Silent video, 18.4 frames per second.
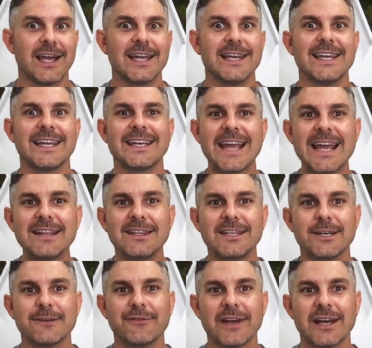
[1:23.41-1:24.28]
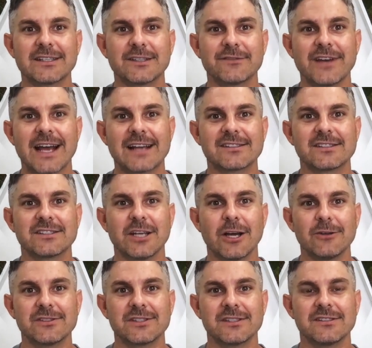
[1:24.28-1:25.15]
and negate the effects of
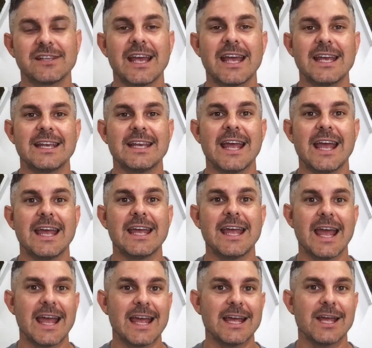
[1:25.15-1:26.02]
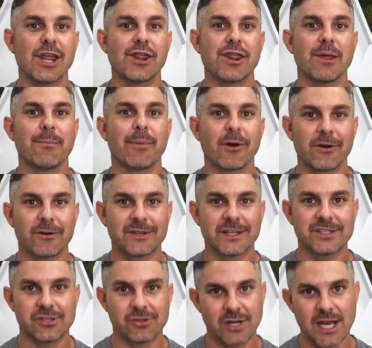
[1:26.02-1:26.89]
acidosis, aka the burn
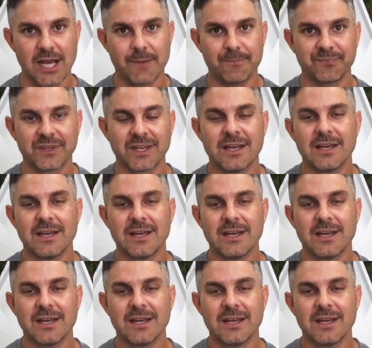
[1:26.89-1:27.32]
that you get.